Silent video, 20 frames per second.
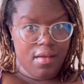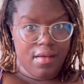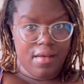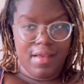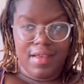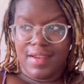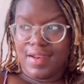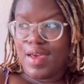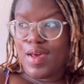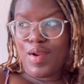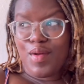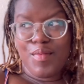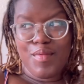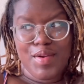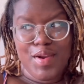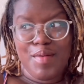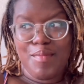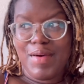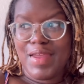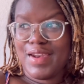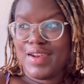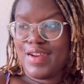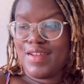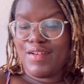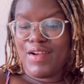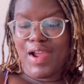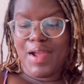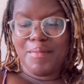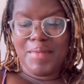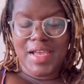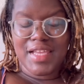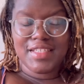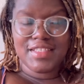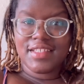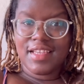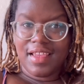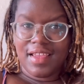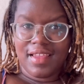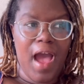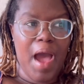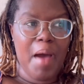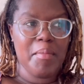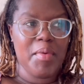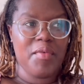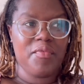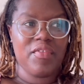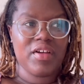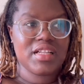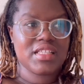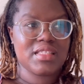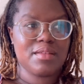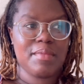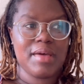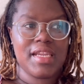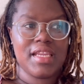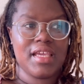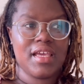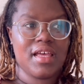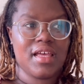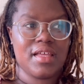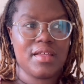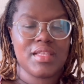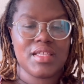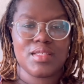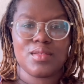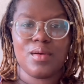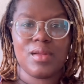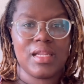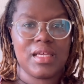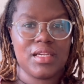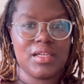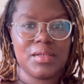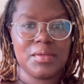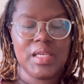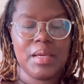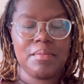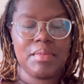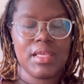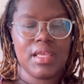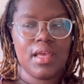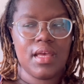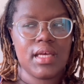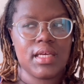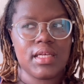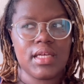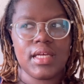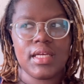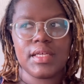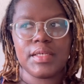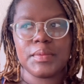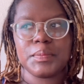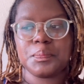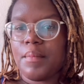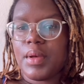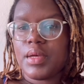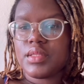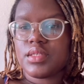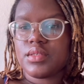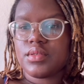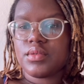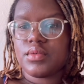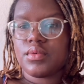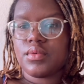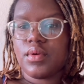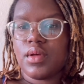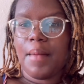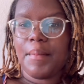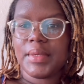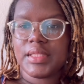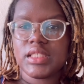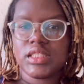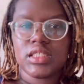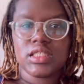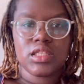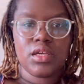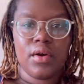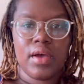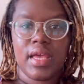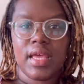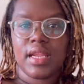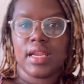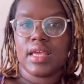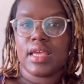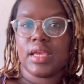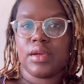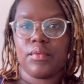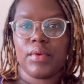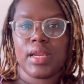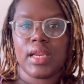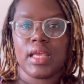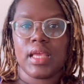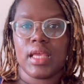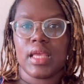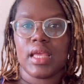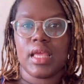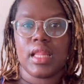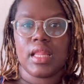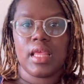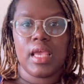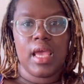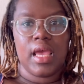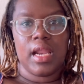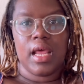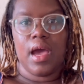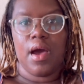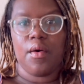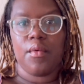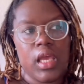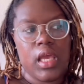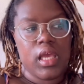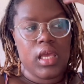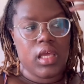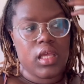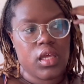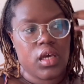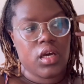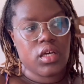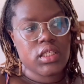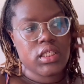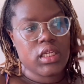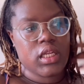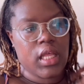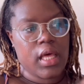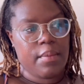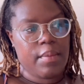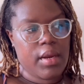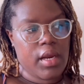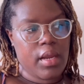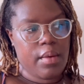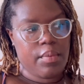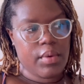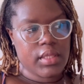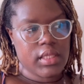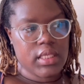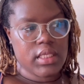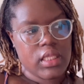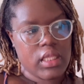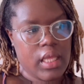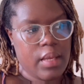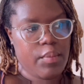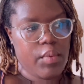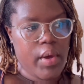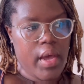you know i don't want nobody to grab my shit i'm gonna fuck somebody up that's all i know but yeah um about to i'm about to just go ahead and get ready and head out and go to the library and print this label